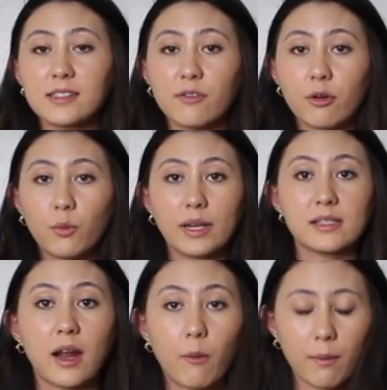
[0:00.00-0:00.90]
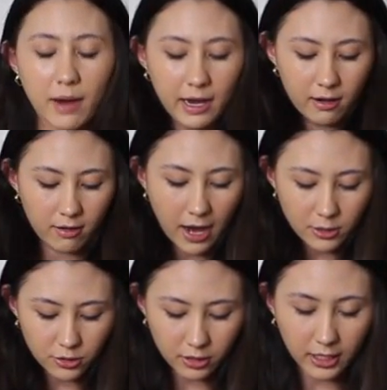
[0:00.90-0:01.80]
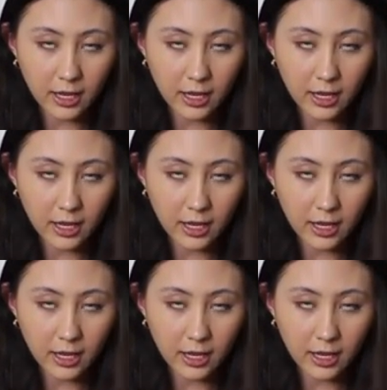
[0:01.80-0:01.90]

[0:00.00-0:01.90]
different ways that I wear my hair naturally.